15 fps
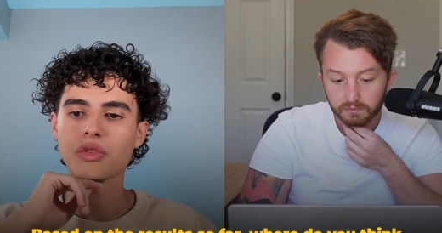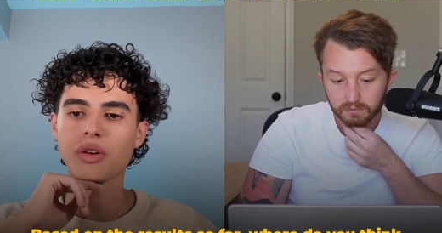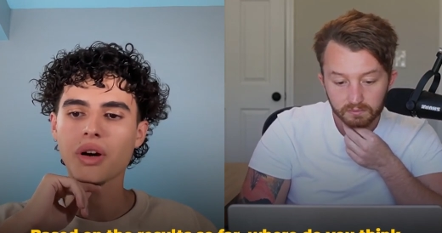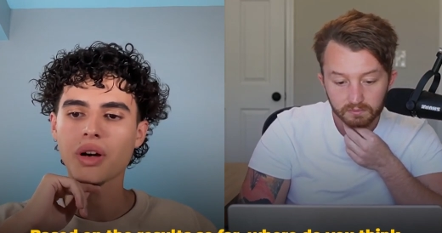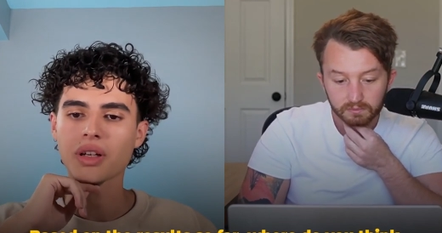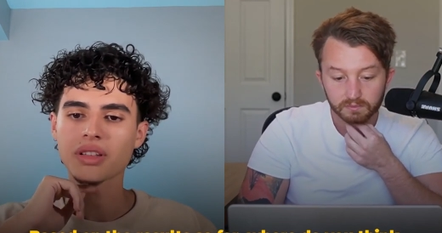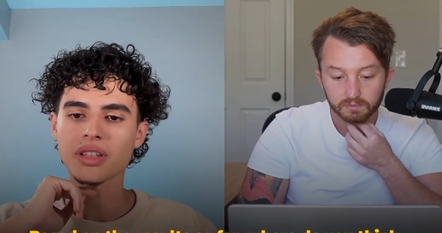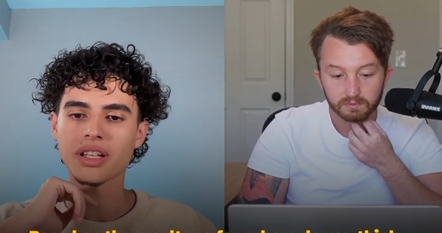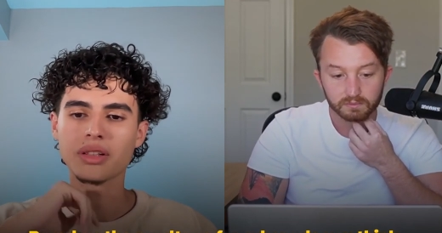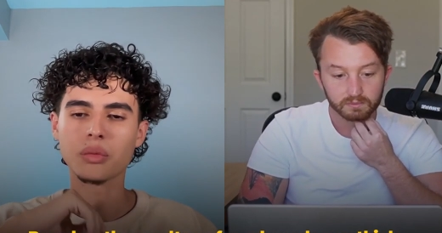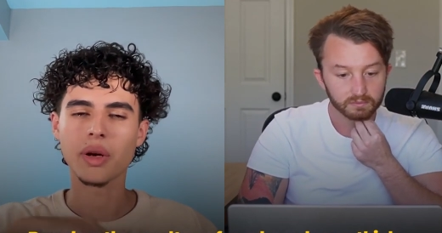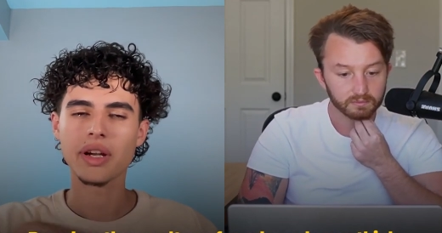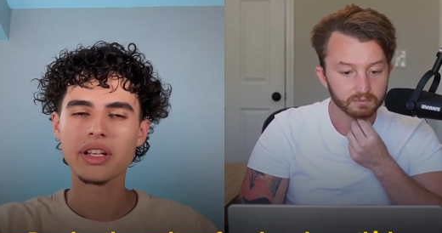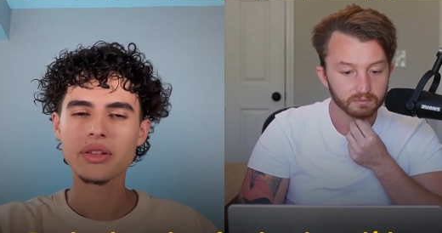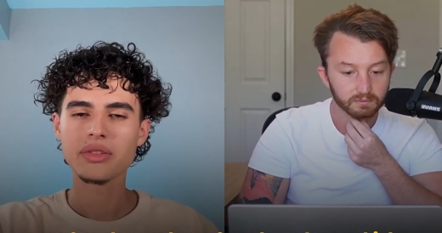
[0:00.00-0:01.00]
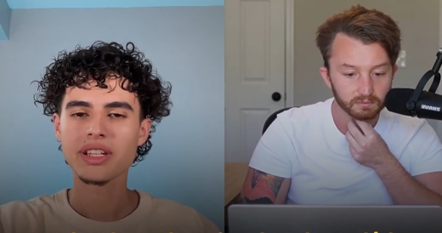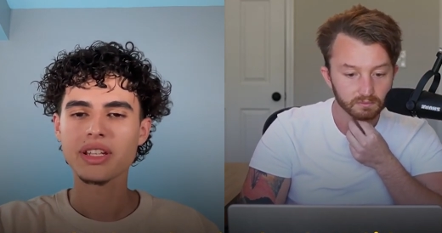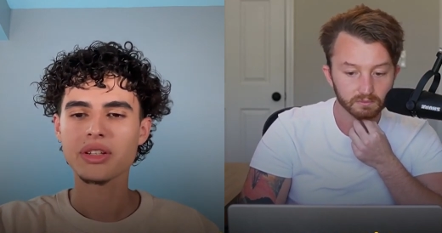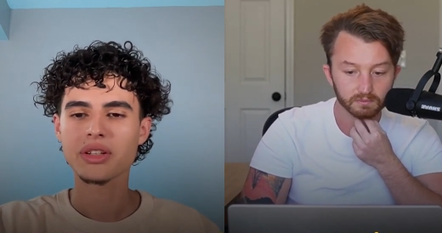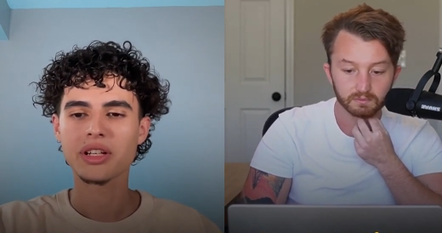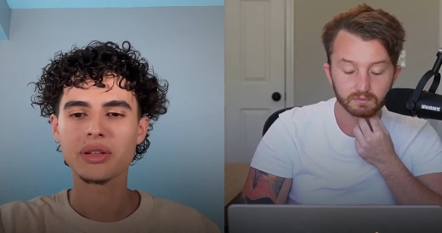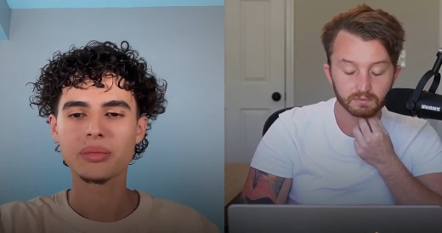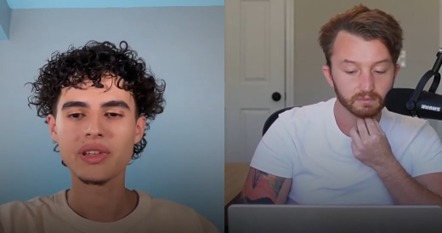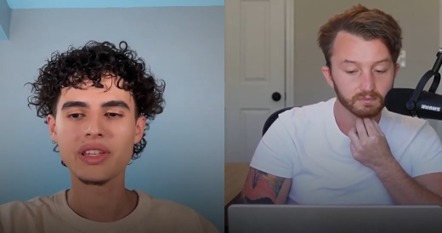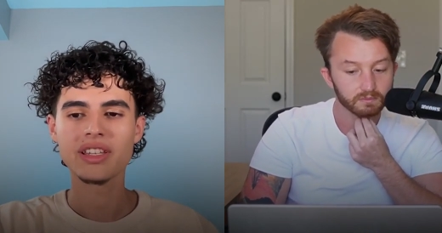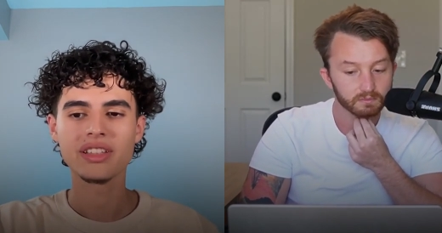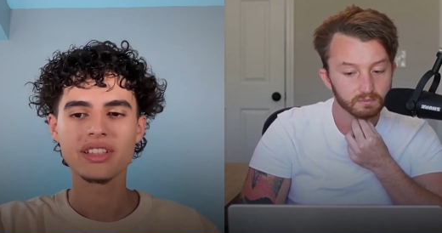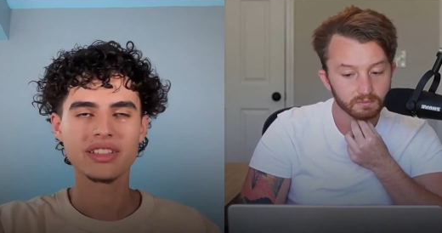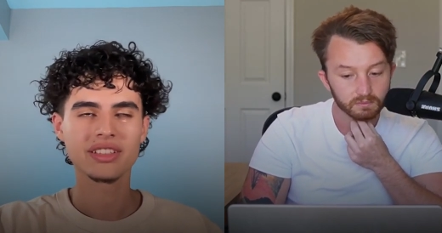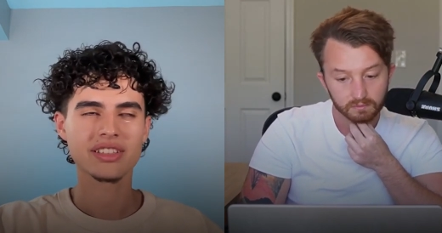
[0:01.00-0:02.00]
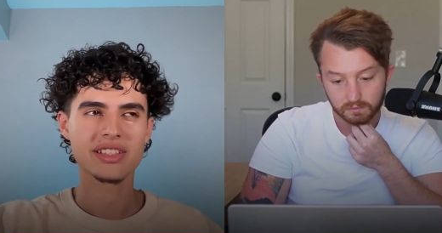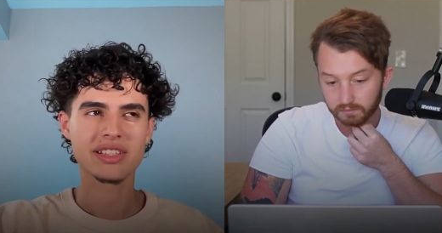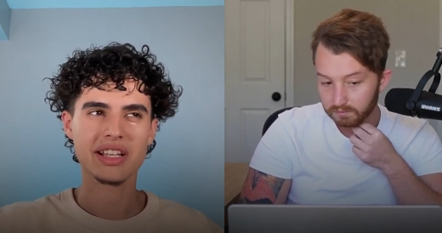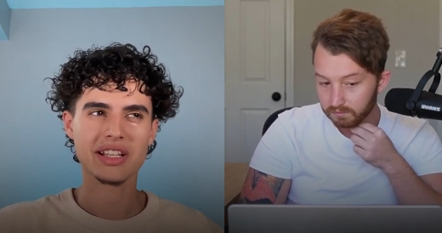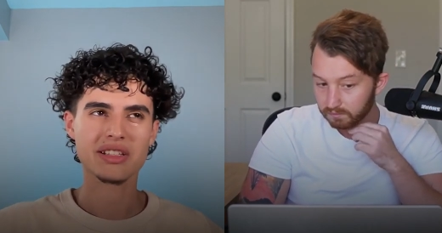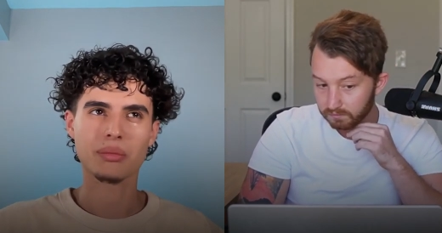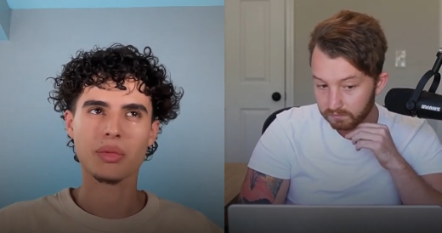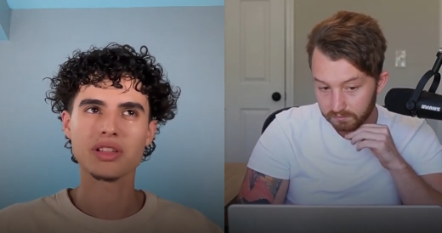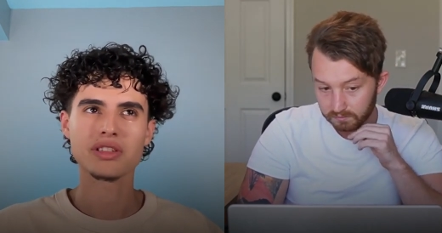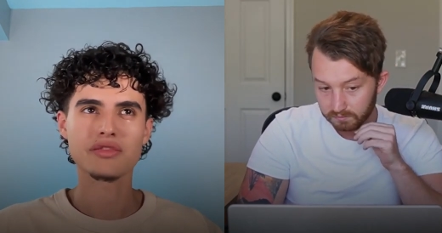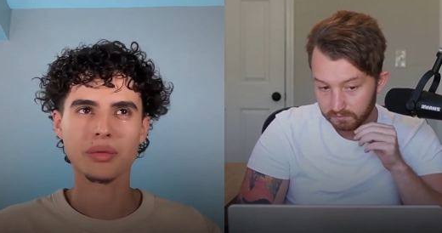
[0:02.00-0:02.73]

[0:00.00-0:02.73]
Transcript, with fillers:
Speaker 1: far, like where do you think you're going to be six months